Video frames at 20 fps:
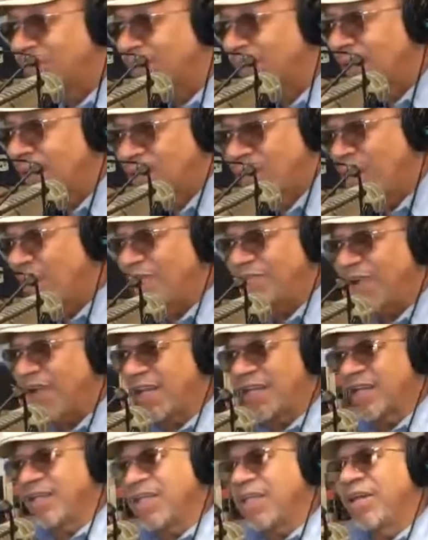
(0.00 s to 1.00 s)
You don't
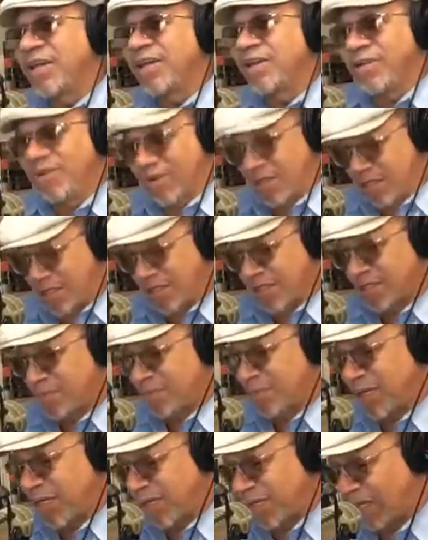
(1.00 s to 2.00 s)
find nearly as
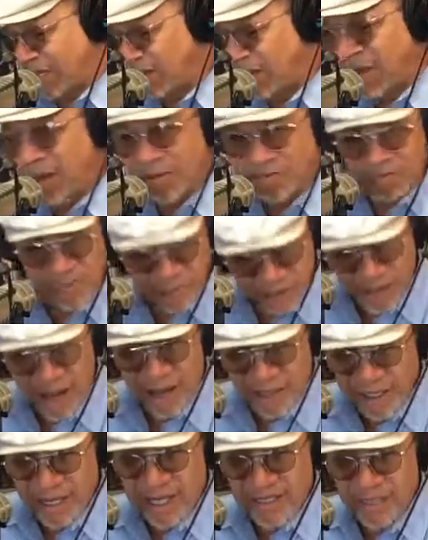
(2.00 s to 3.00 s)
many
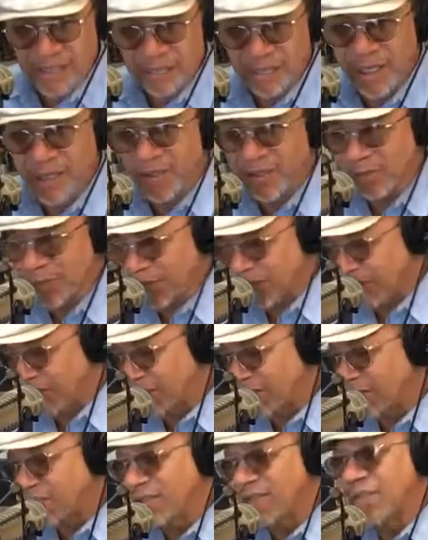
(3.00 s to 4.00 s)
Caucasian males,
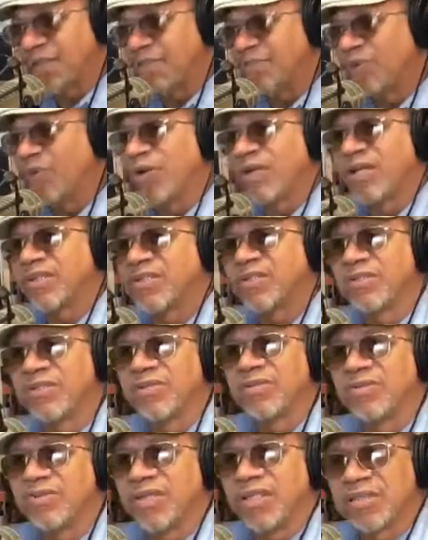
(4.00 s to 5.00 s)
particularly, wanting to
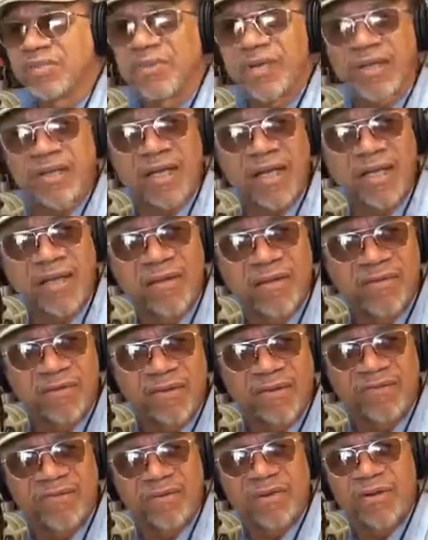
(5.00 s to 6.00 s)
do this when they're
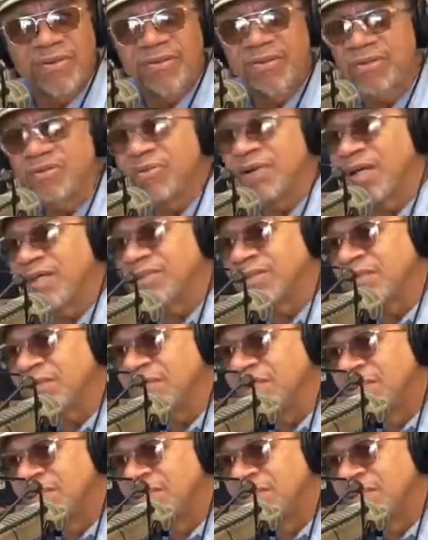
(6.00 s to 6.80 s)
referred to as a